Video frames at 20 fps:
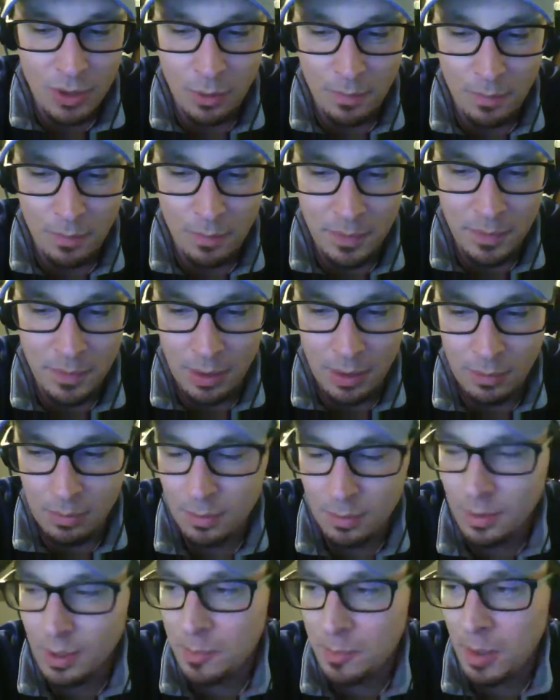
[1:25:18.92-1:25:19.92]
the whole
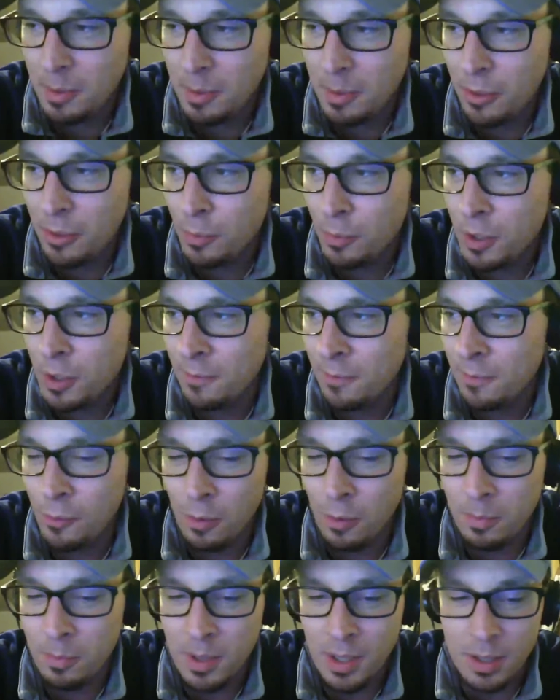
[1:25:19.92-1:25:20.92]
video. Probably 3
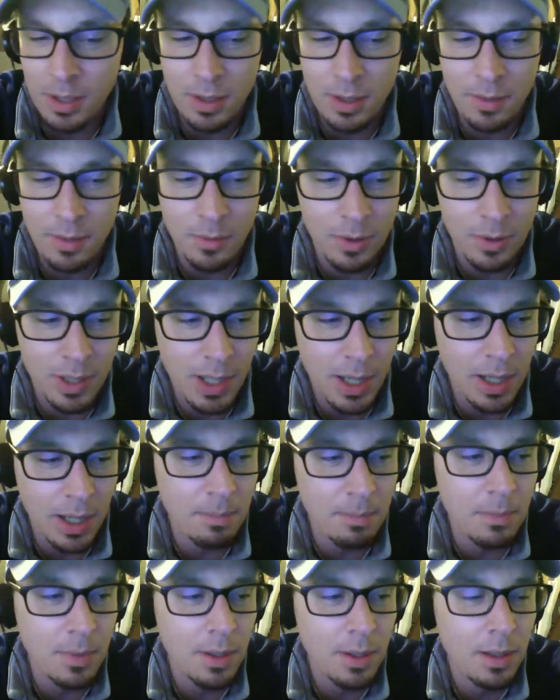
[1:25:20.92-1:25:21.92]
or 4 minutes of your
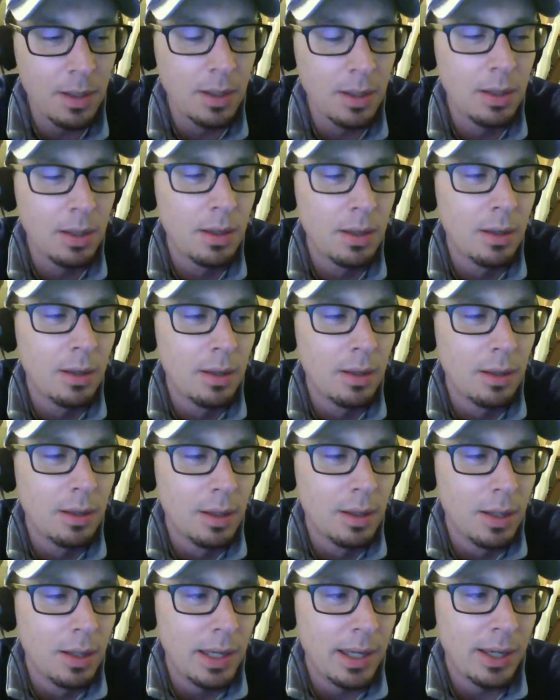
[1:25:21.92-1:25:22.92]
time.
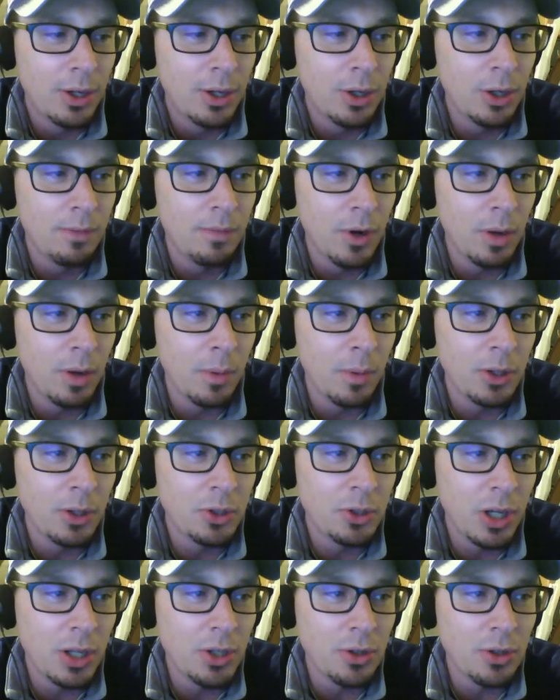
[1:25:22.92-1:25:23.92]
It could very well
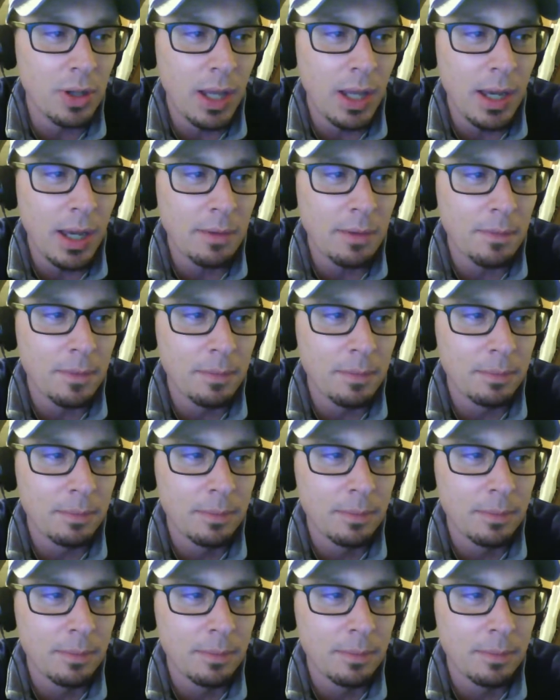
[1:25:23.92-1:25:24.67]
change your life.